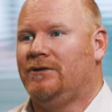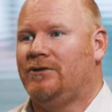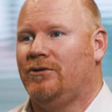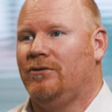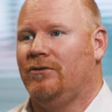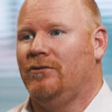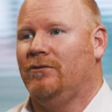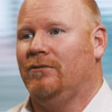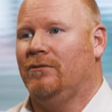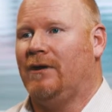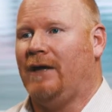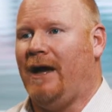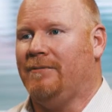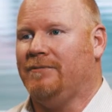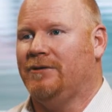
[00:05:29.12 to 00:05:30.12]
to
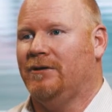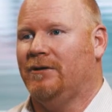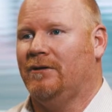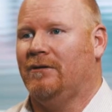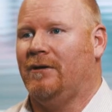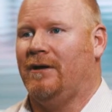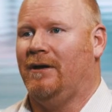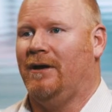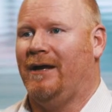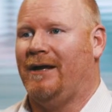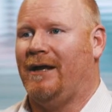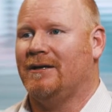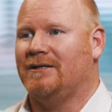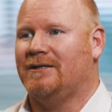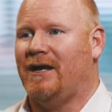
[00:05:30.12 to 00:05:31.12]
capture an
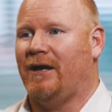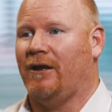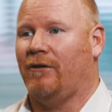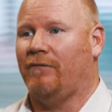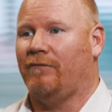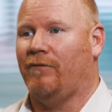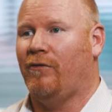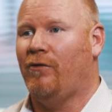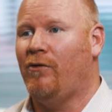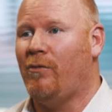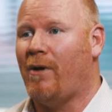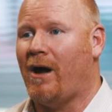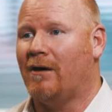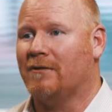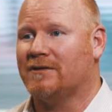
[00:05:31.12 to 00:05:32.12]
understanding of who
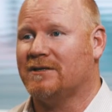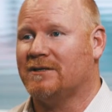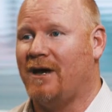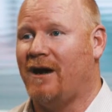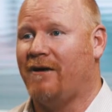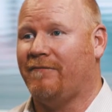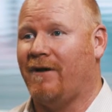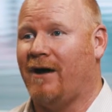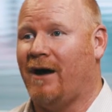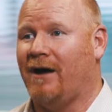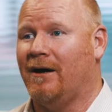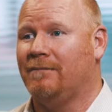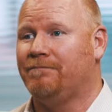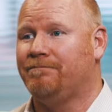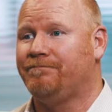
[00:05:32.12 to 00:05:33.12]
our staff
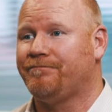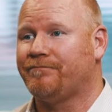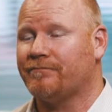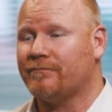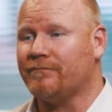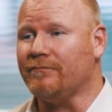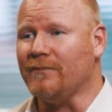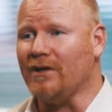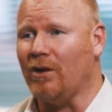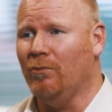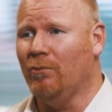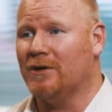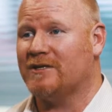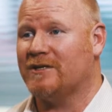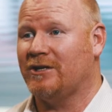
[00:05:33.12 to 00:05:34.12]
are,
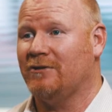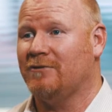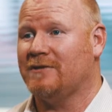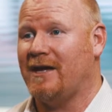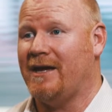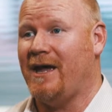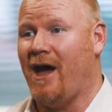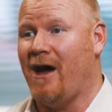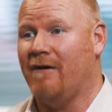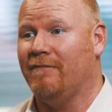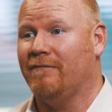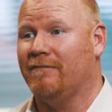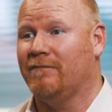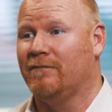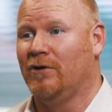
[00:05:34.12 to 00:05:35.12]
what skills they
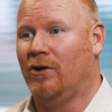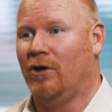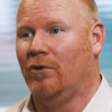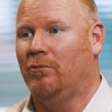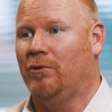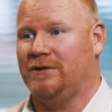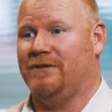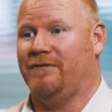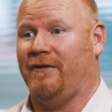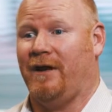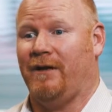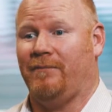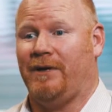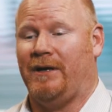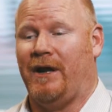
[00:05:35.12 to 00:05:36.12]
have, what
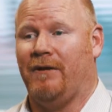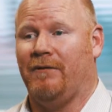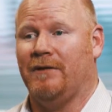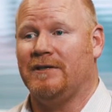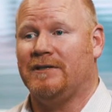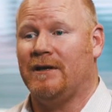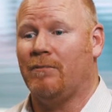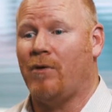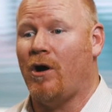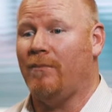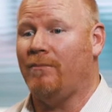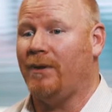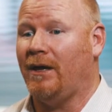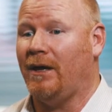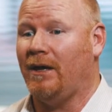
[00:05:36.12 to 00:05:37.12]
development areas there
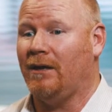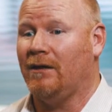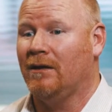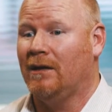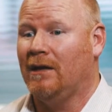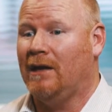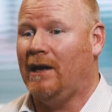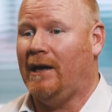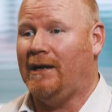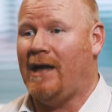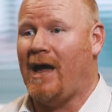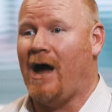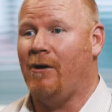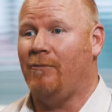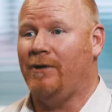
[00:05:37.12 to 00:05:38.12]
might be, and
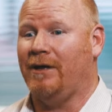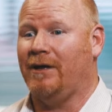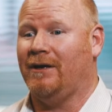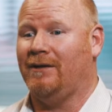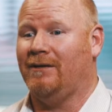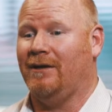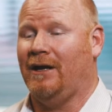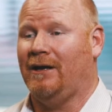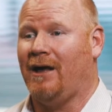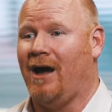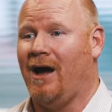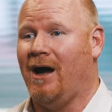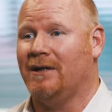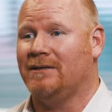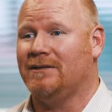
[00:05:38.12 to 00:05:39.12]
how we can
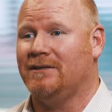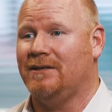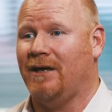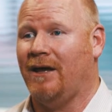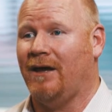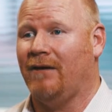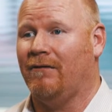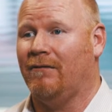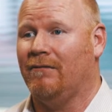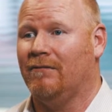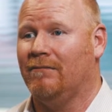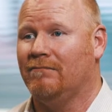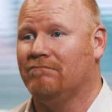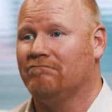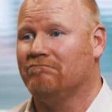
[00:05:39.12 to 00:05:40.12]
enhance
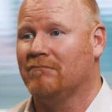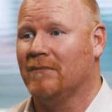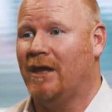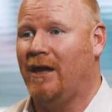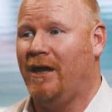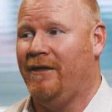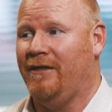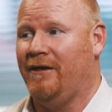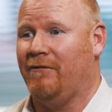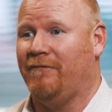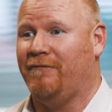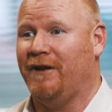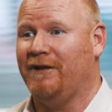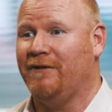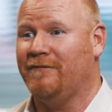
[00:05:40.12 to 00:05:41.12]
their their
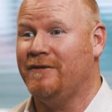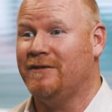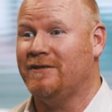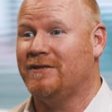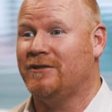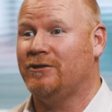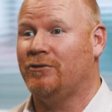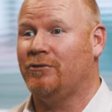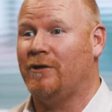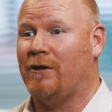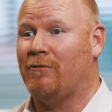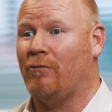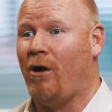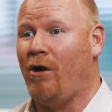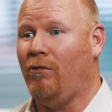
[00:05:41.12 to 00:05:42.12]
effectiveness to do their
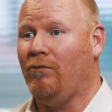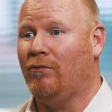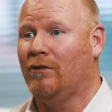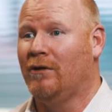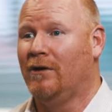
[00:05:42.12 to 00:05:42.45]
role?